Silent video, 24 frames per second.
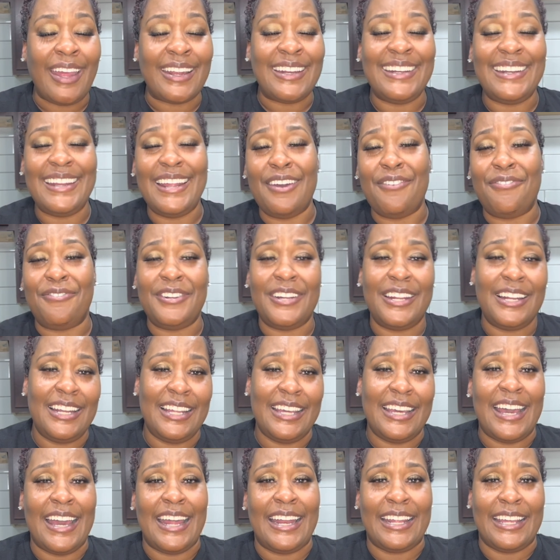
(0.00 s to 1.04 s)
definitely
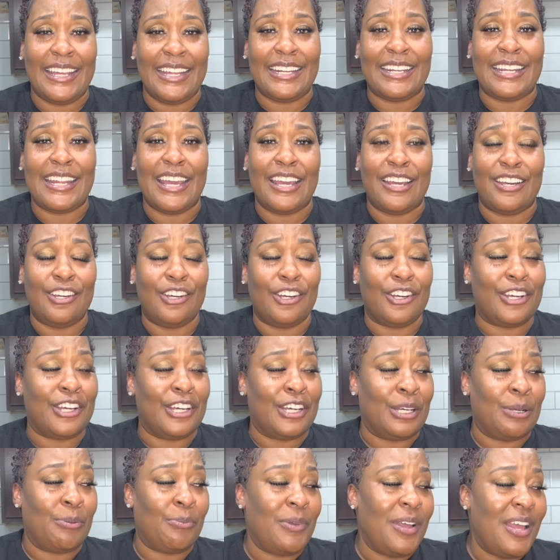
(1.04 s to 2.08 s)
got to get that hook
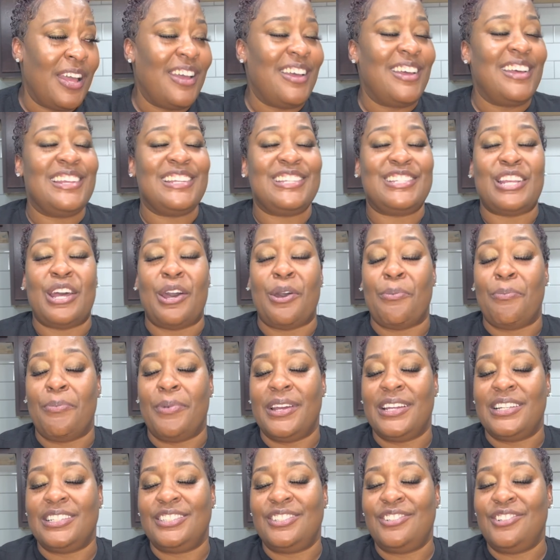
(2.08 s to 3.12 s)
up. So,
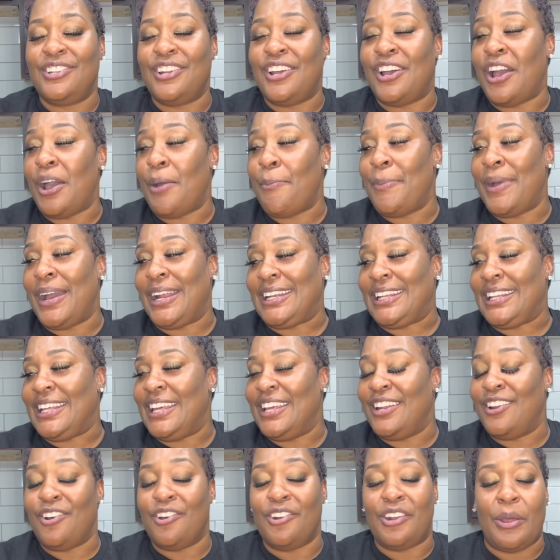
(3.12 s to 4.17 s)
but I'm about to get
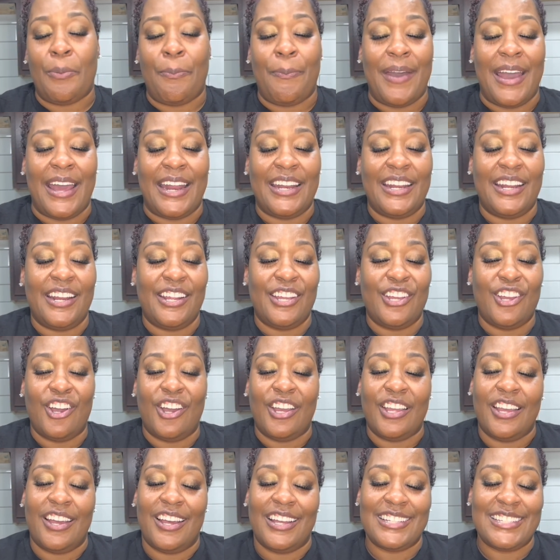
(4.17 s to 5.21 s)
on up out of here, y'all.
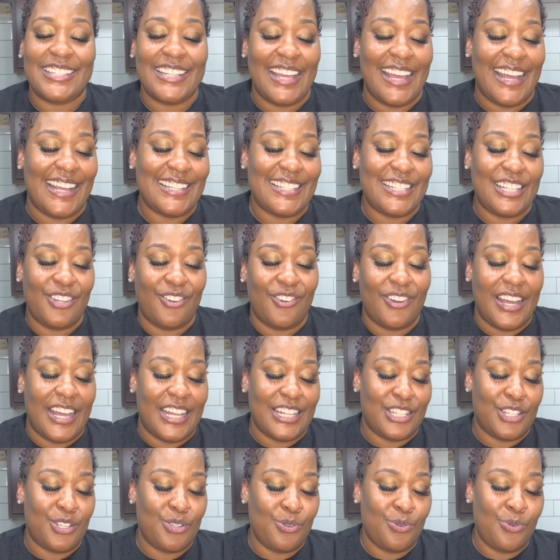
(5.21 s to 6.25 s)
Y'all see, I still got
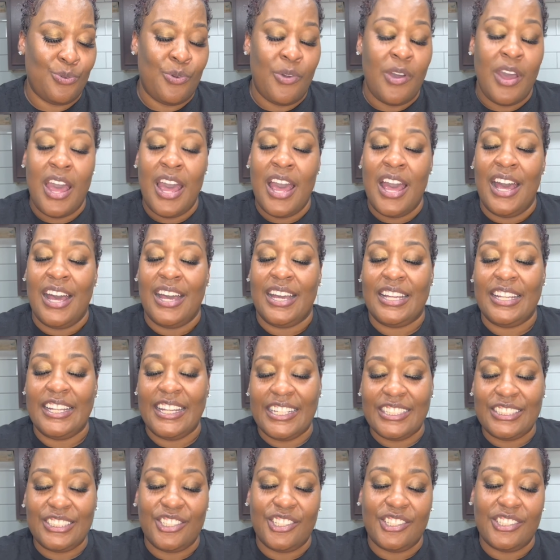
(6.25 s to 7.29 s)
2
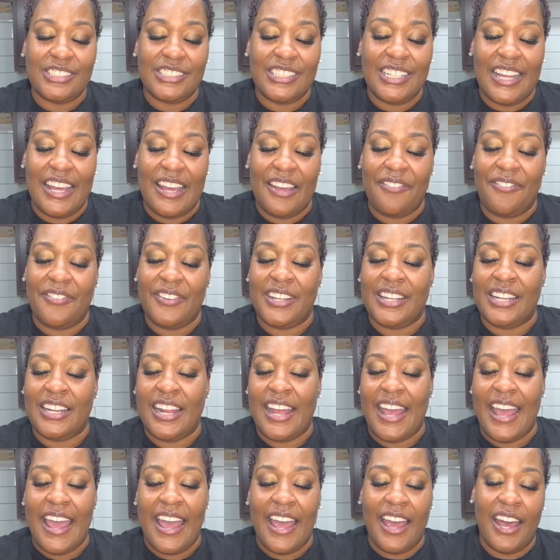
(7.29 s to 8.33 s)
clusters left and
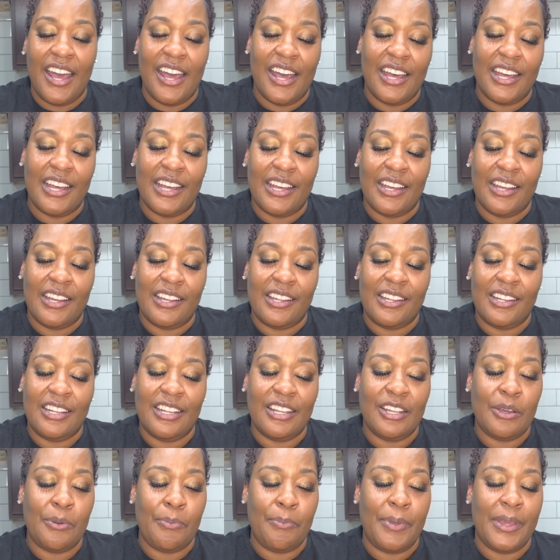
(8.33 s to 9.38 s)
a
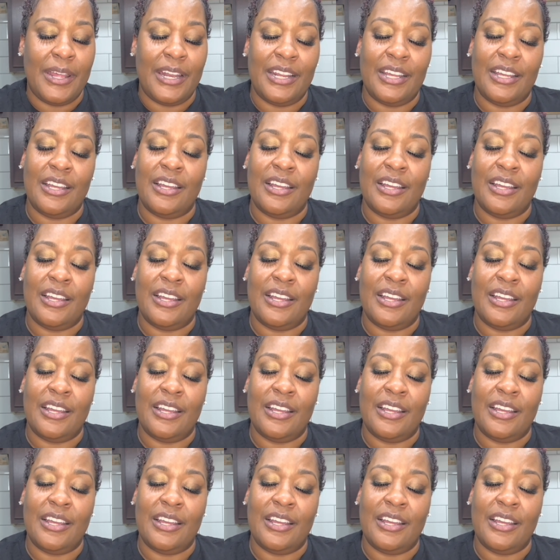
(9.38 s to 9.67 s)
little bit